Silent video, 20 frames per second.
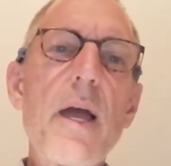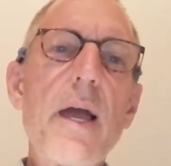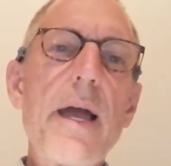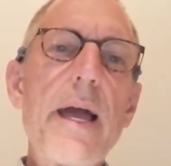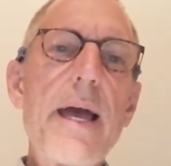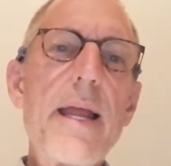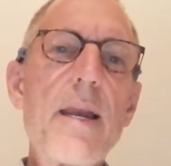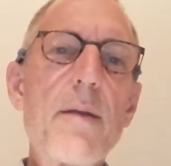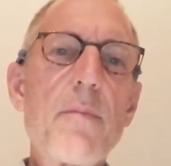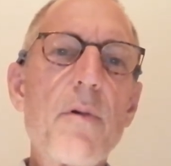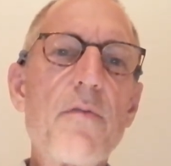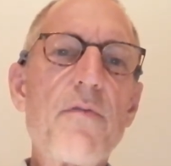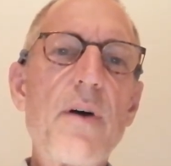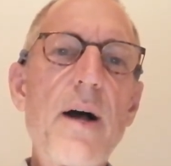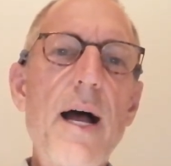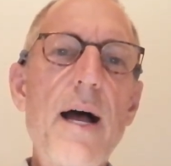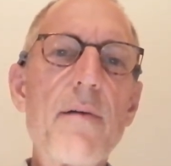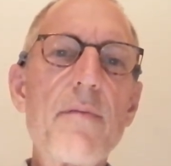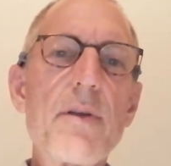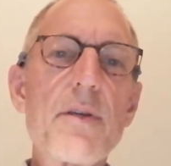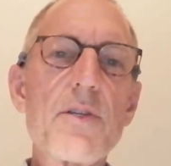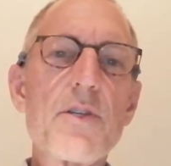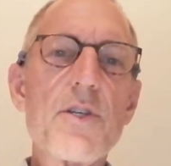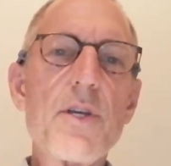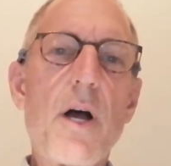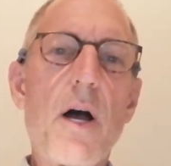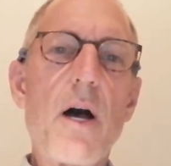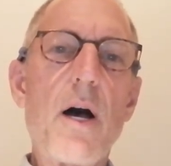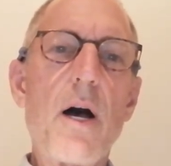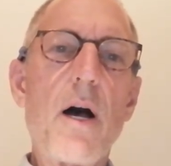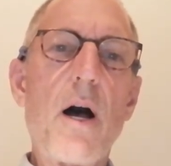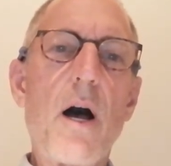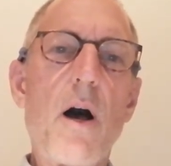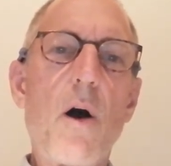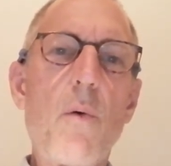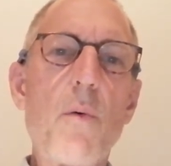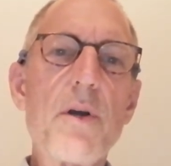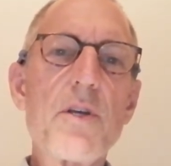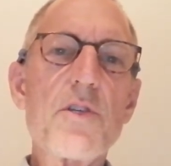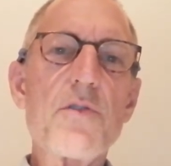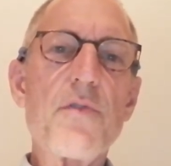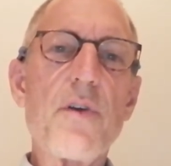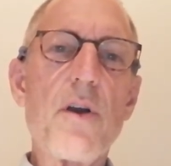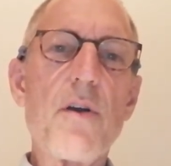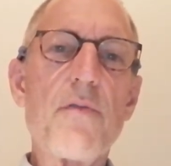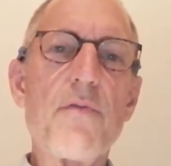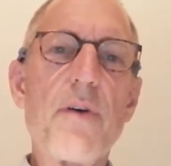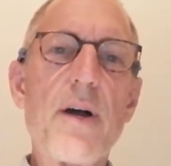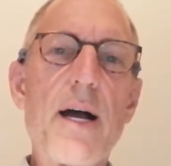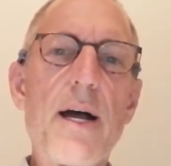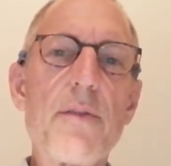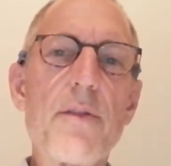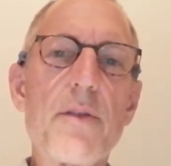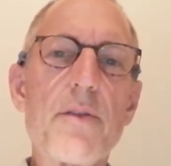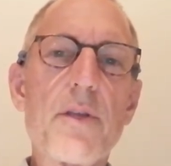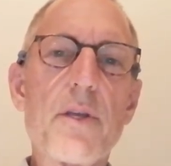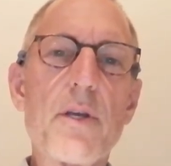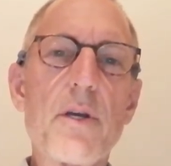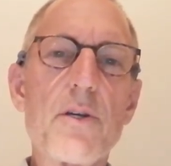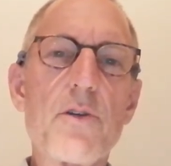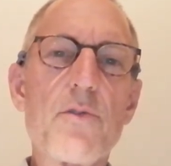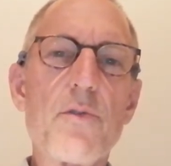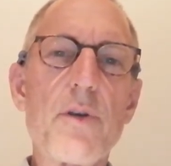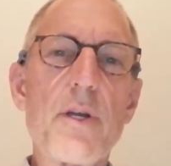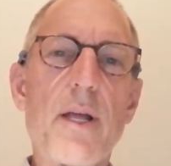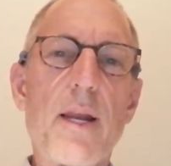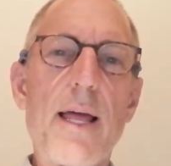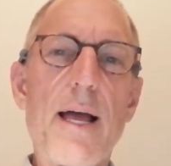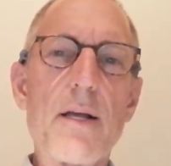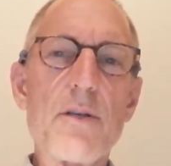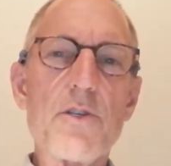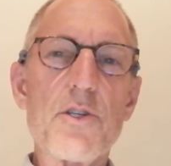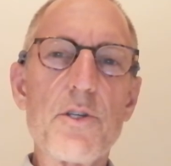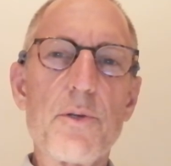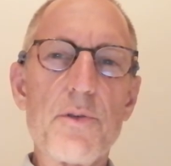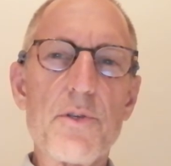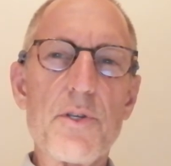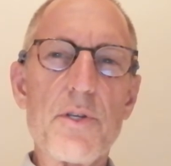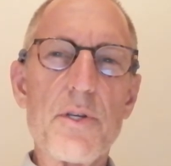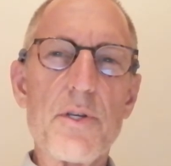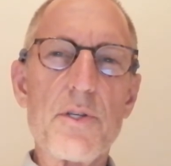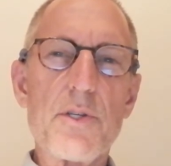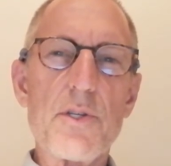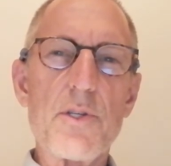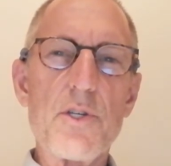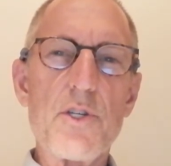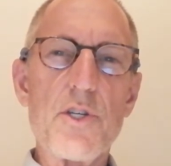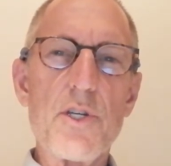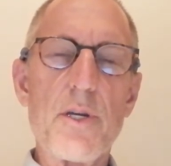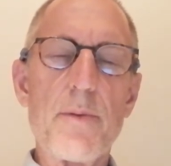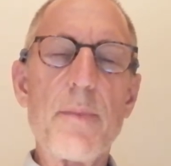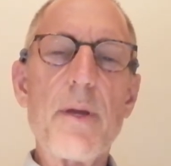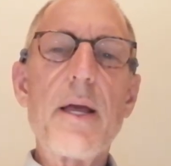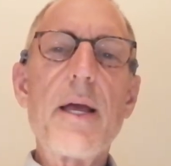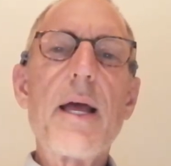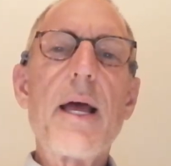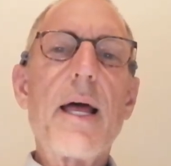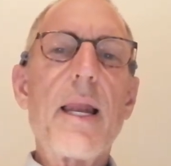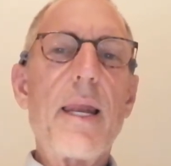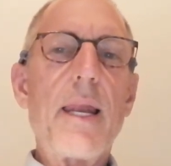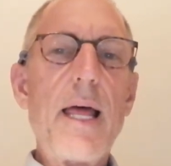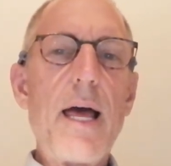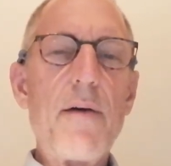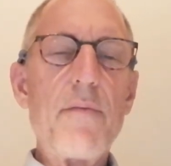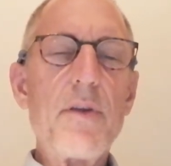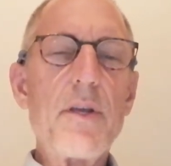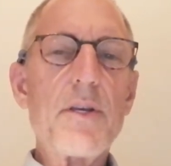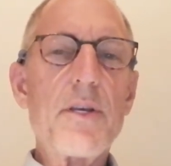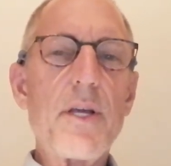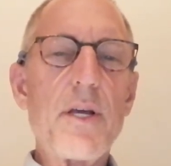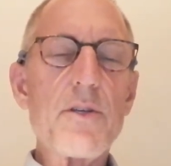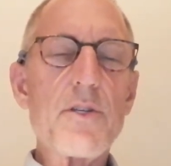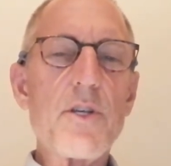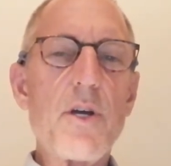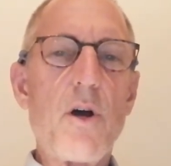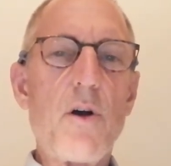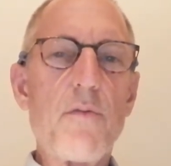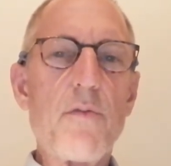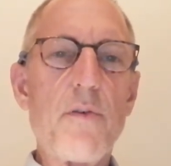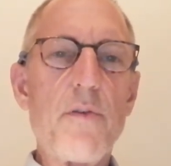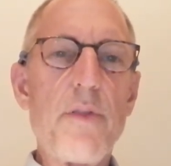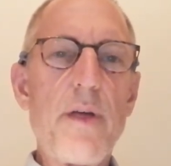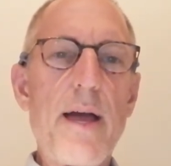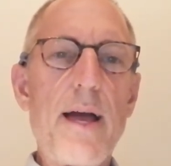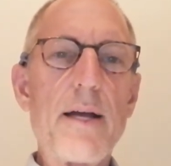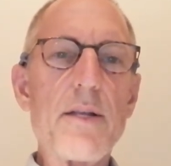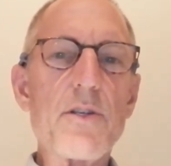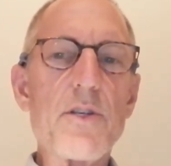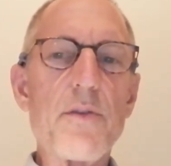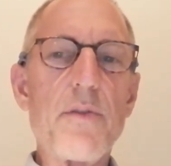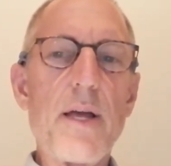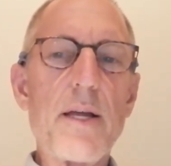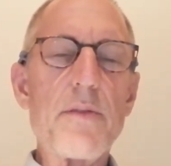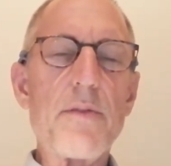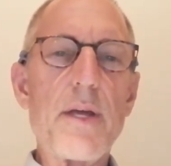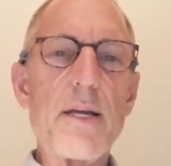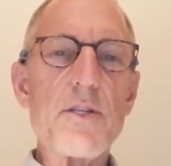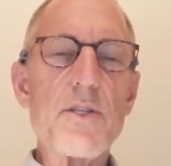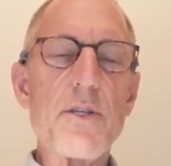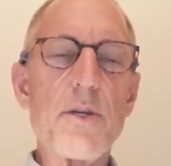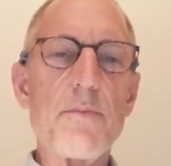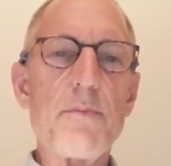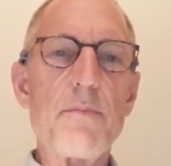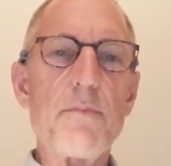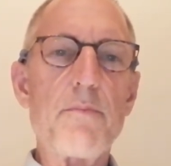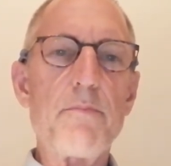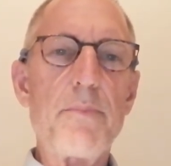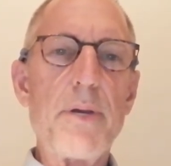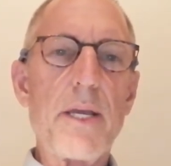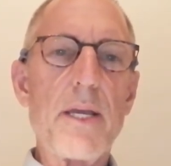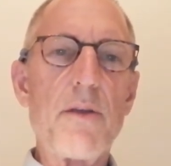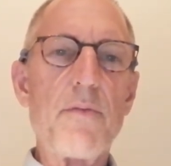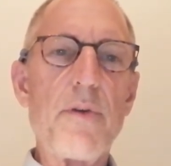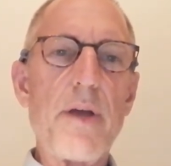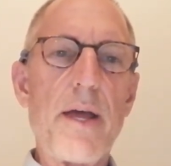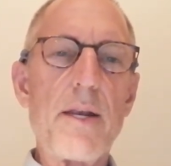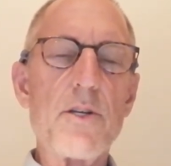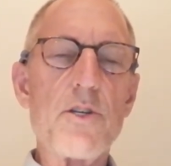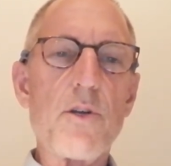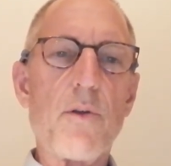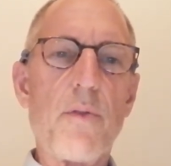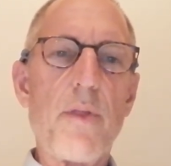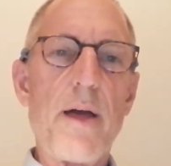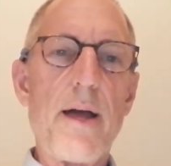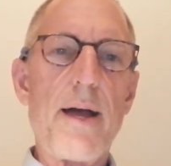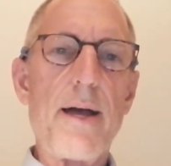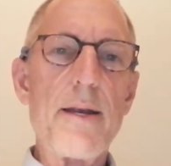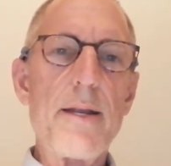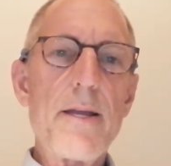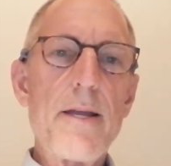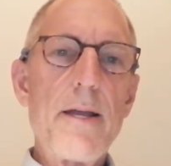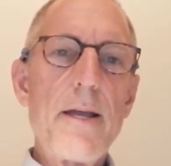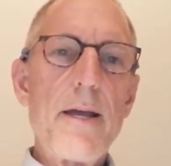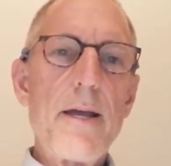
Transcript: And number 5 is always verify that the country allows dual citizenship. Latvia does offer that, so that's a big advantage on that.